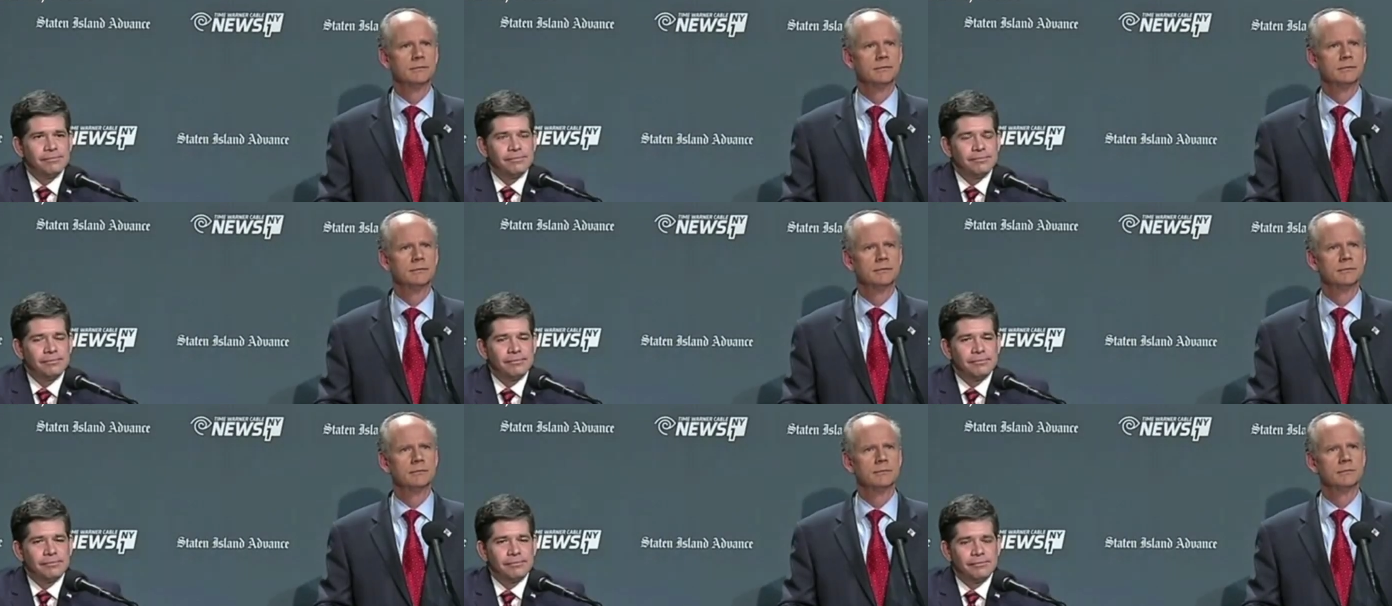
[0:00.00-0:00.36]

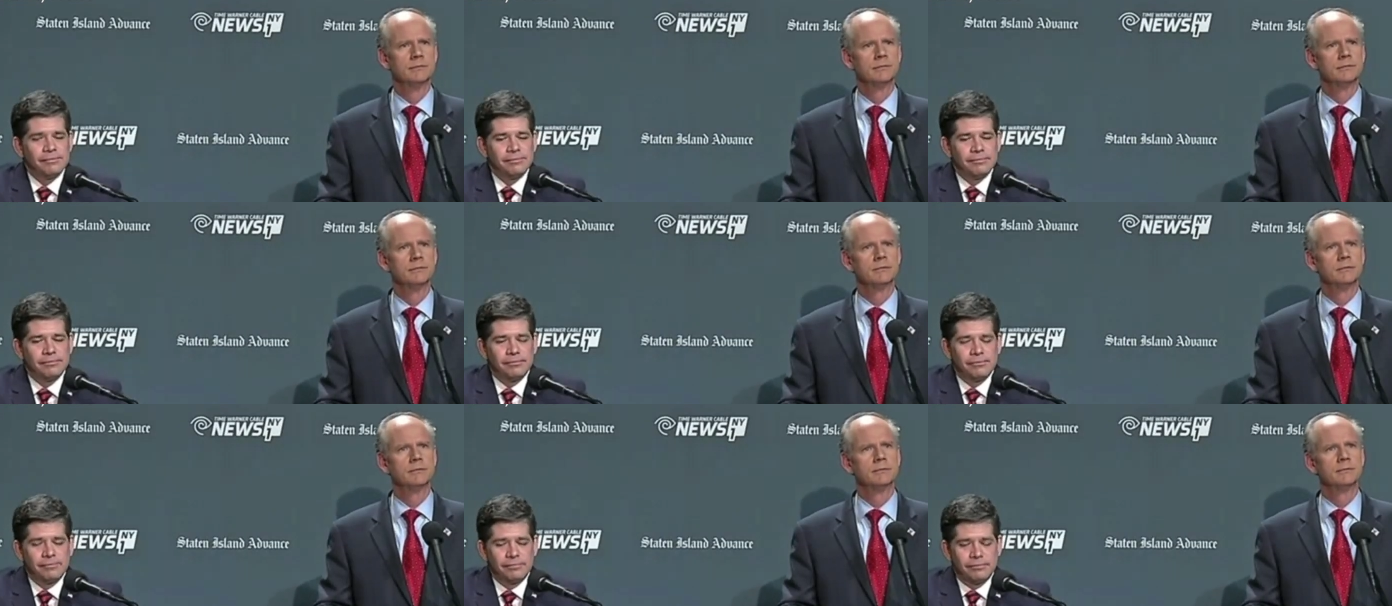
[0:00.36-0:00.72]

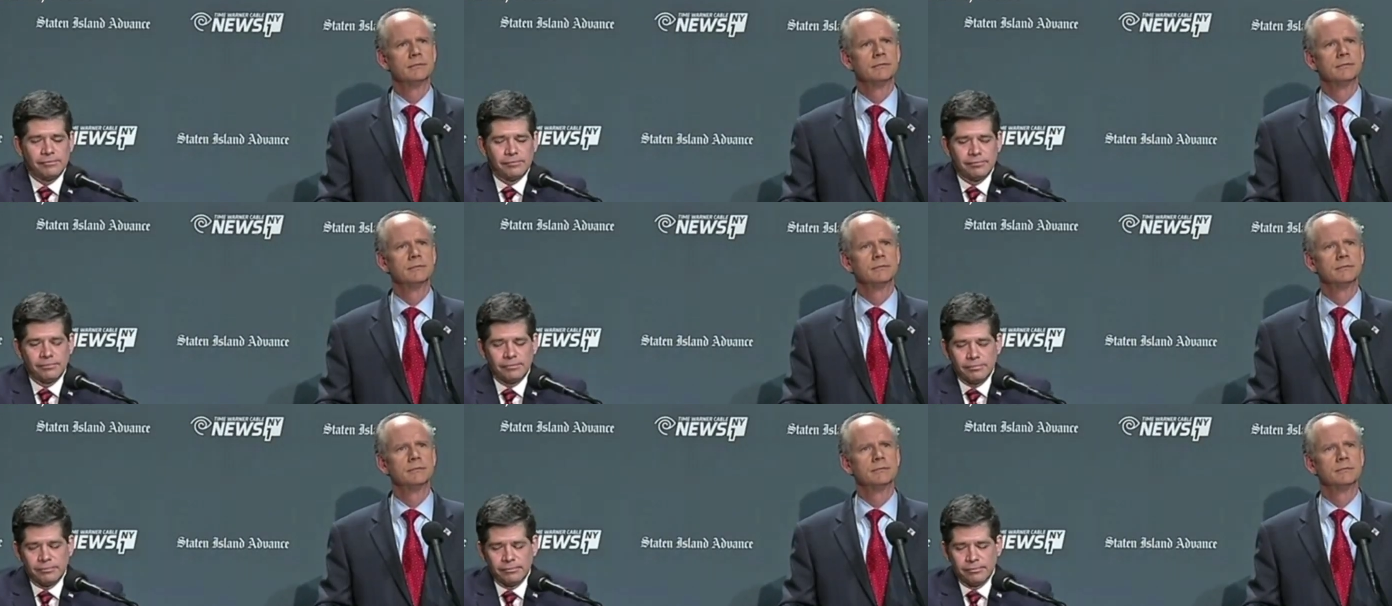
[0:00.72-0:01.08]

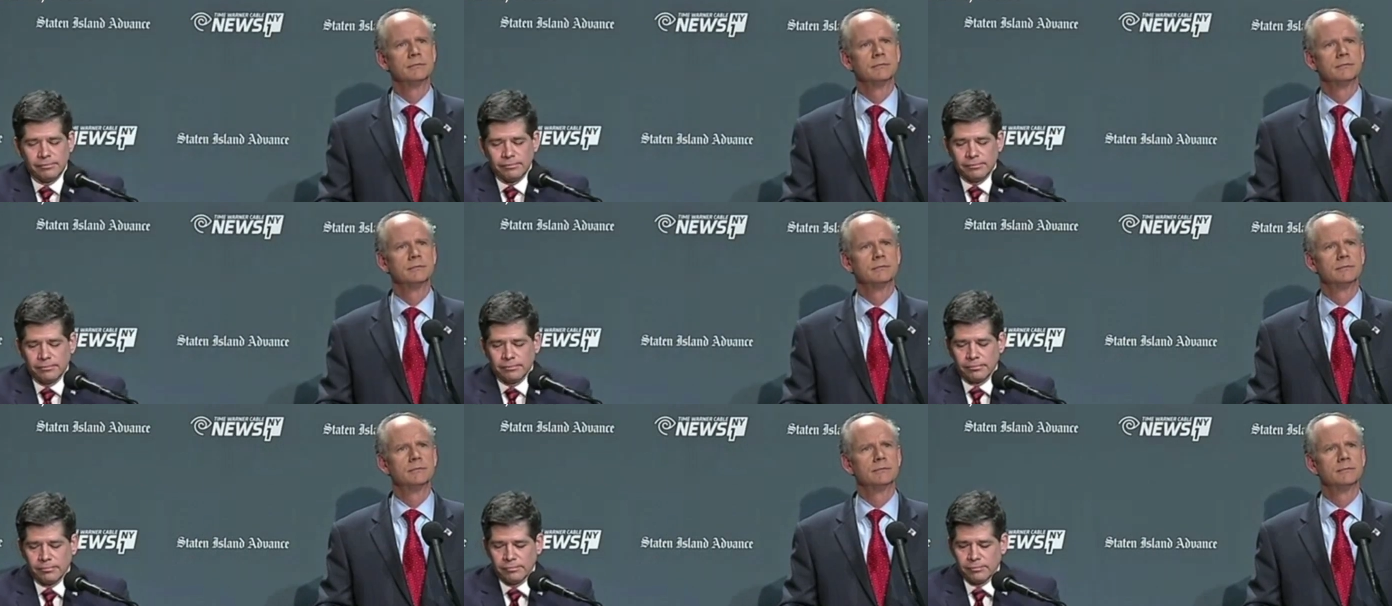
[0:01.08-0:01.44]

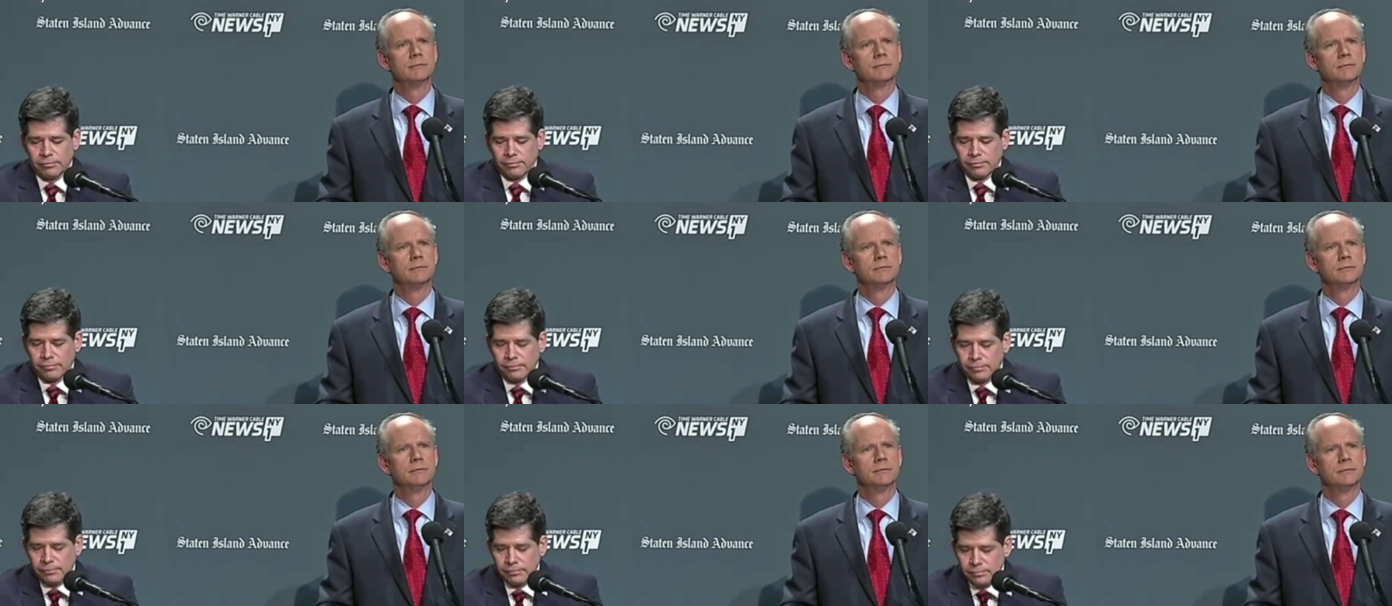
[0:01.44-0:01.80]

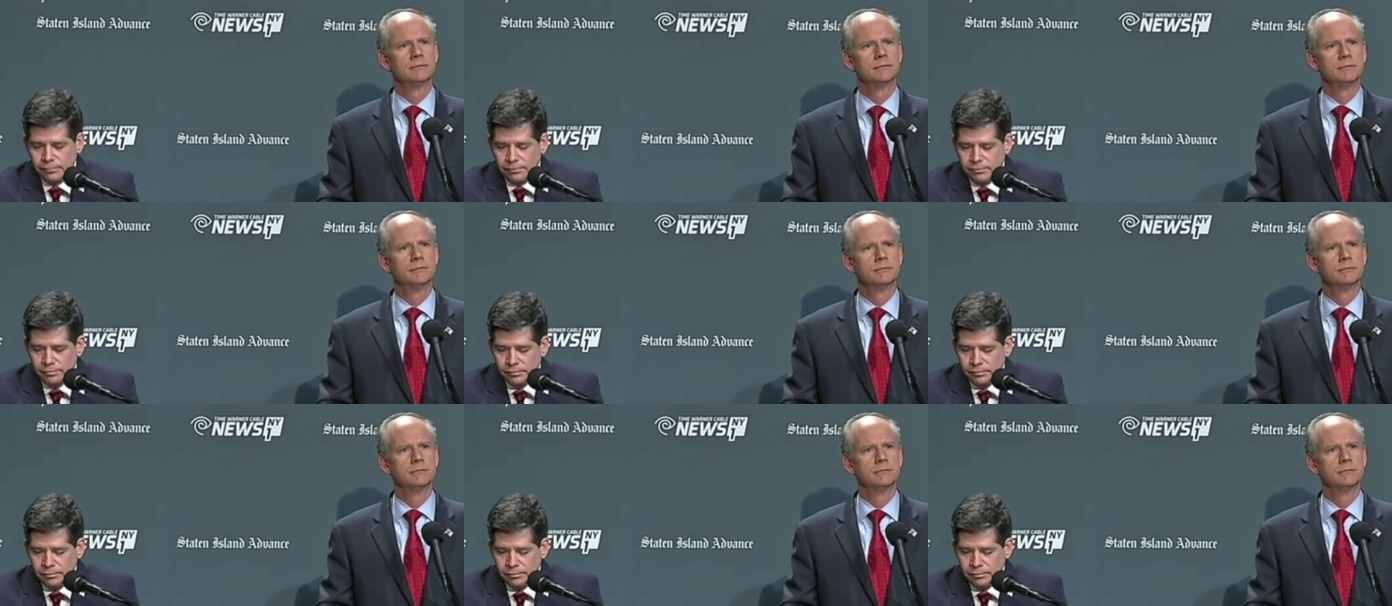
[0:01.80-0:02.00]
Nothing is said.